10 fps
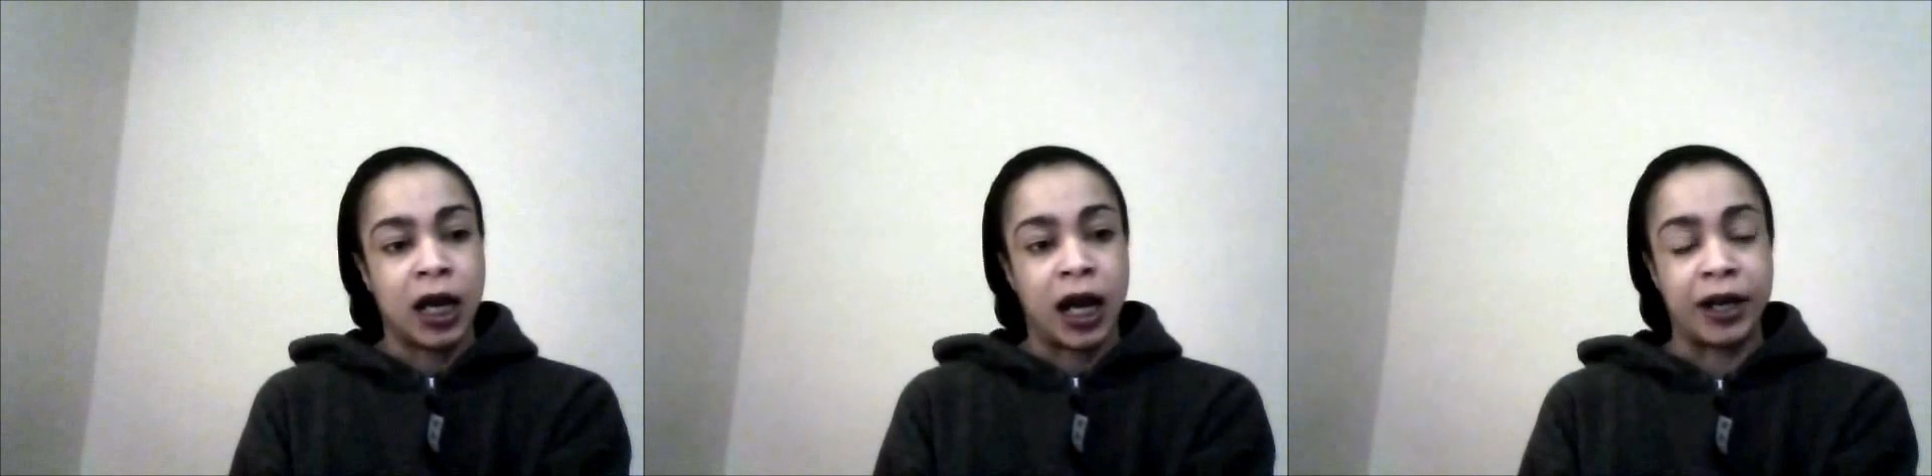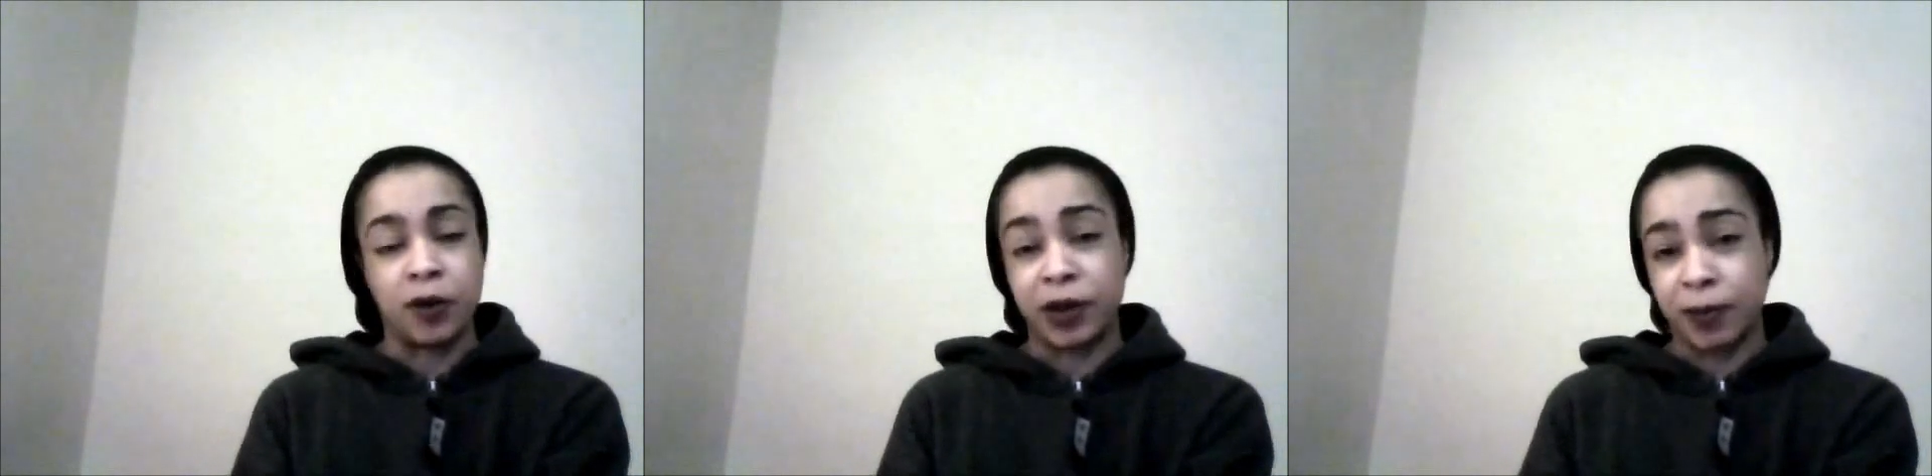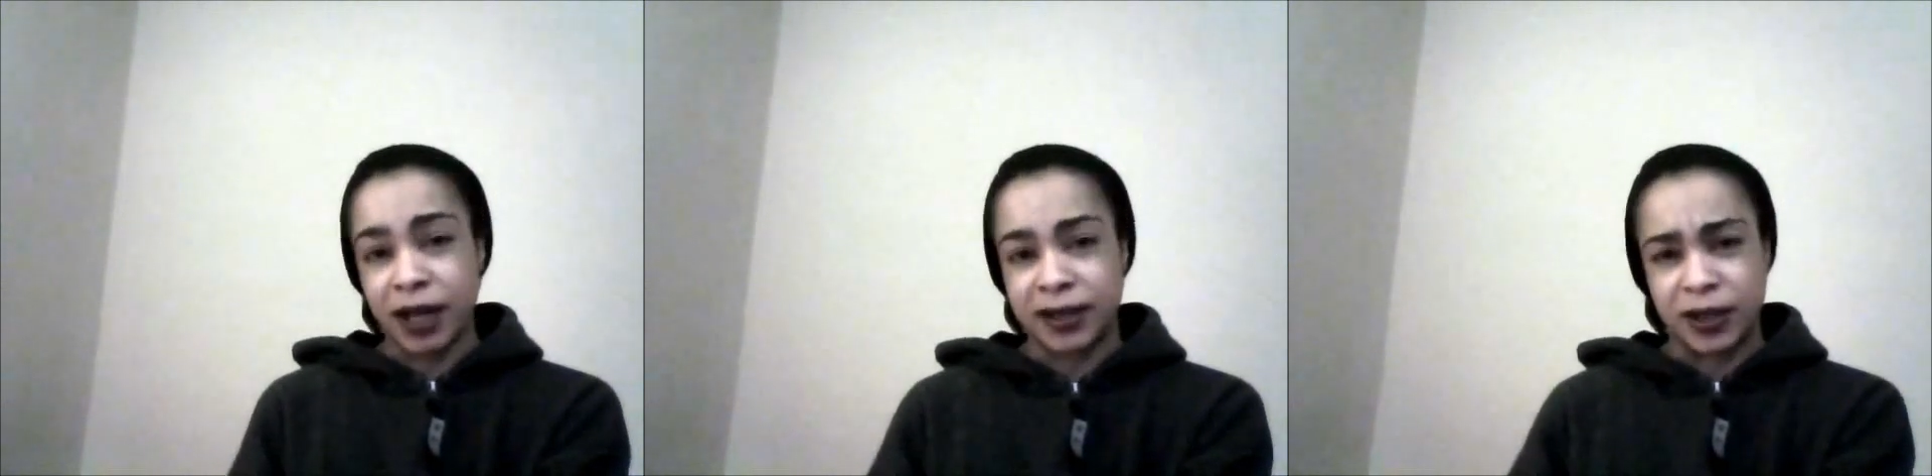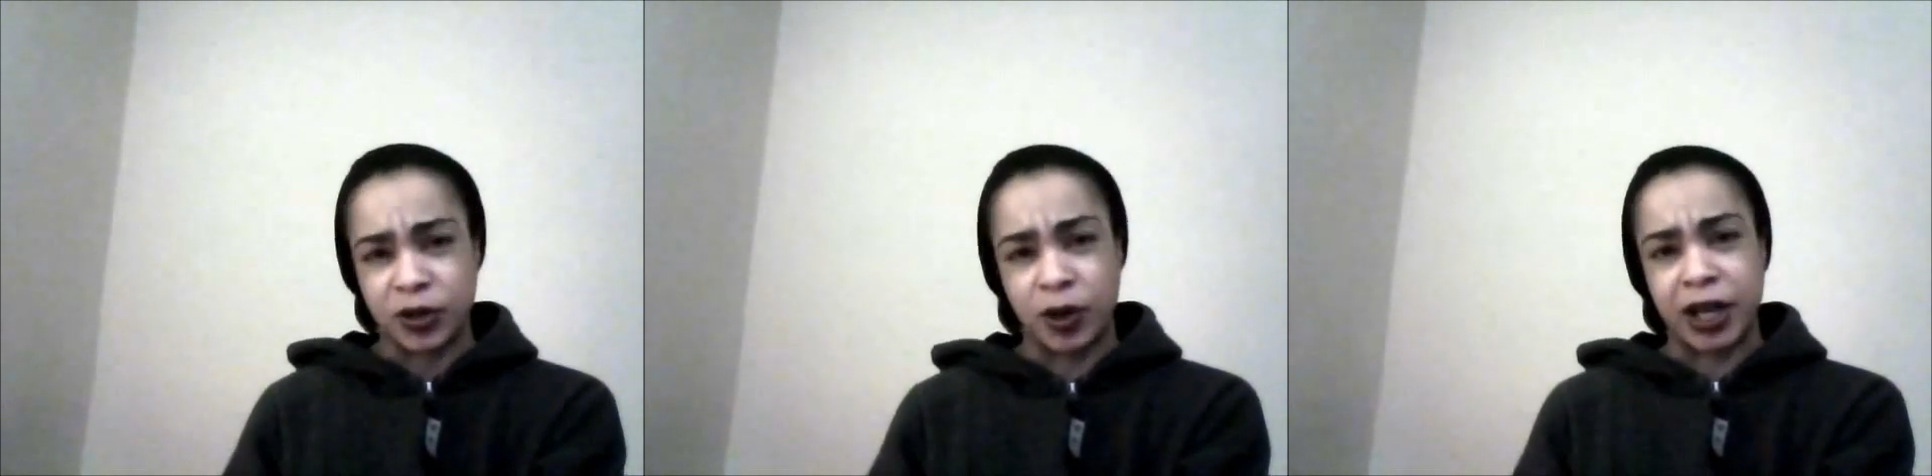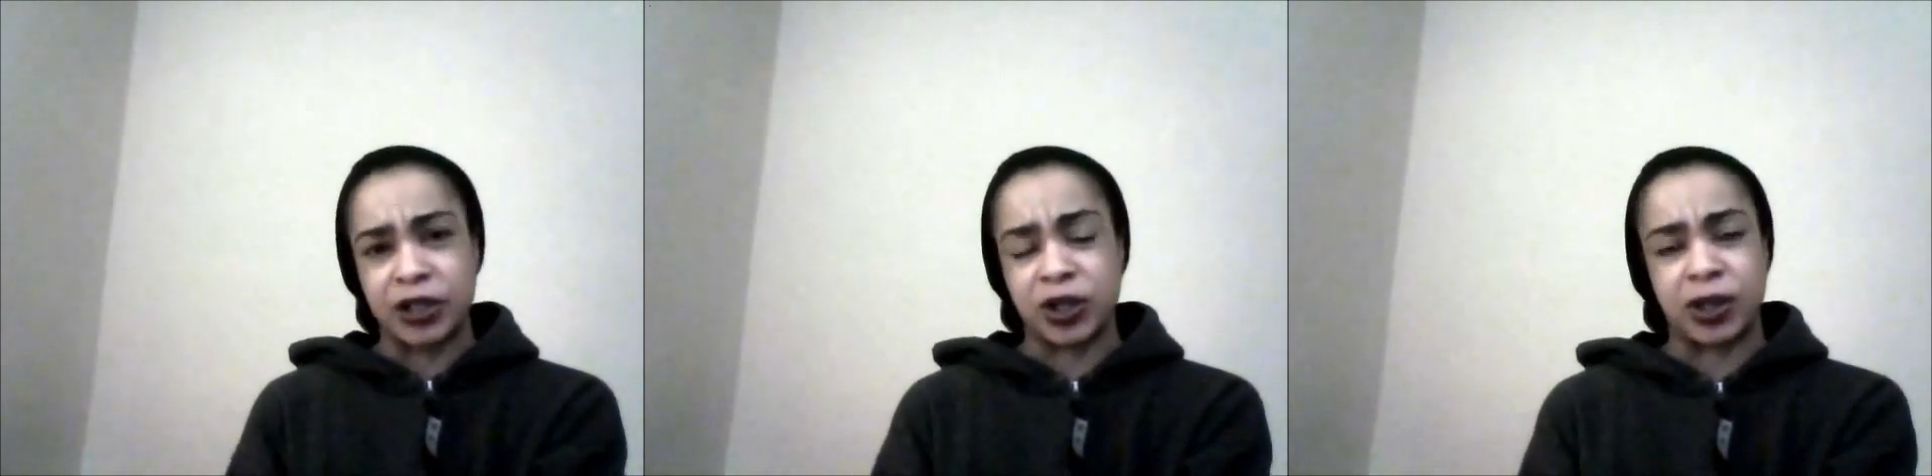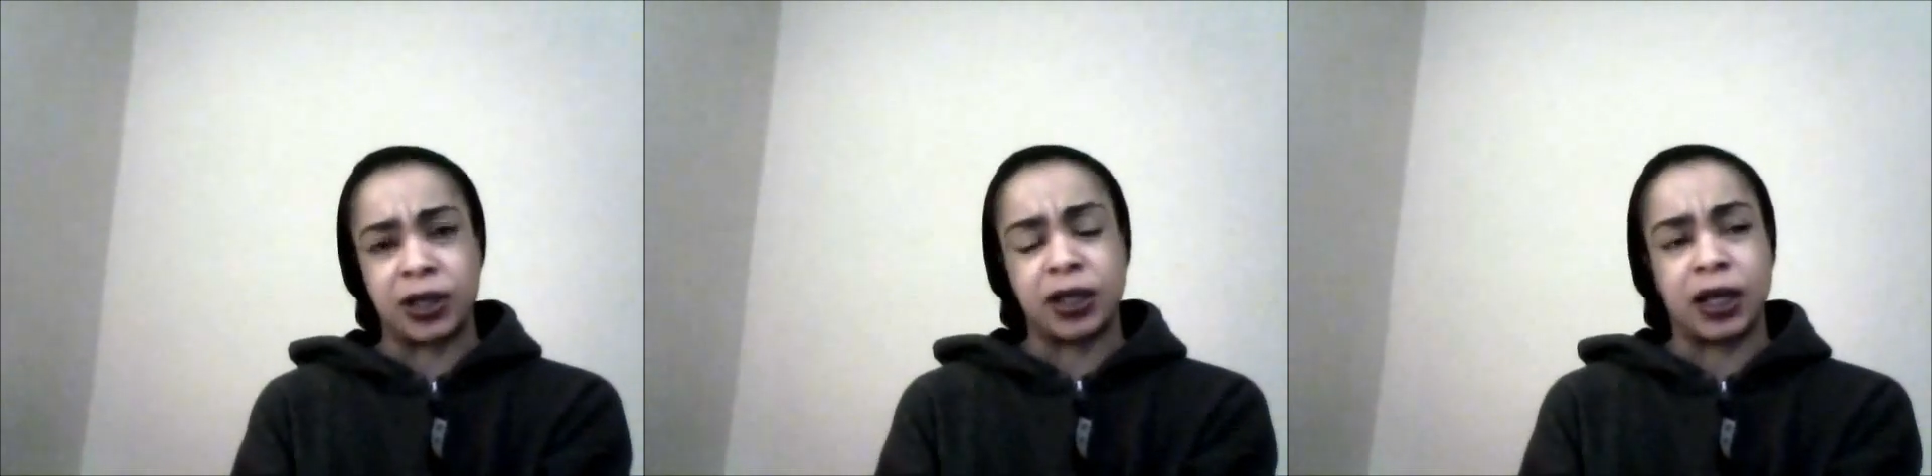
I know with my situation,